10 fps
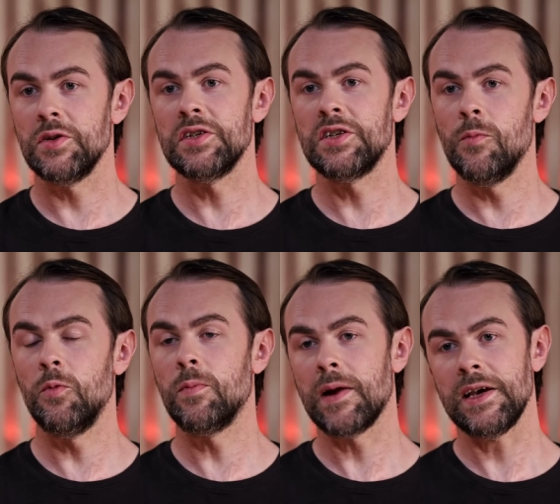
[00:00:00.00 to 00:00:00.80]
so that the
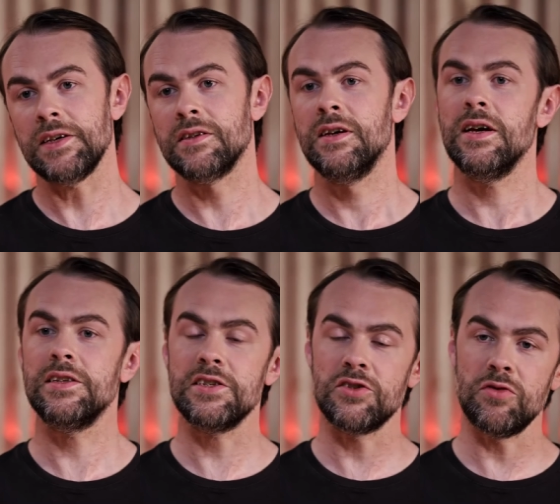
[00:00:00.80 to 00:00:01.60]
sample plays
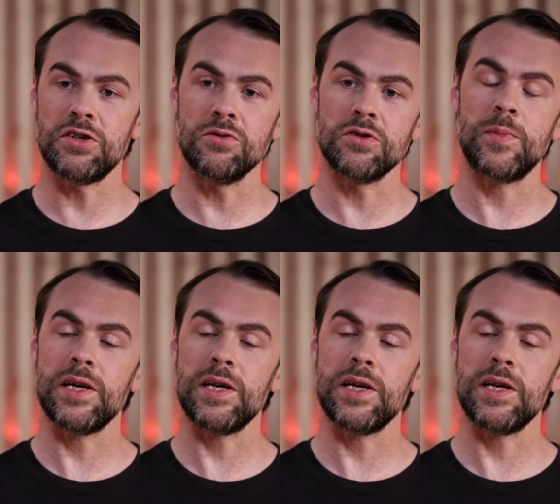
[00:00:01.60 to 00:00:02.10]
at its original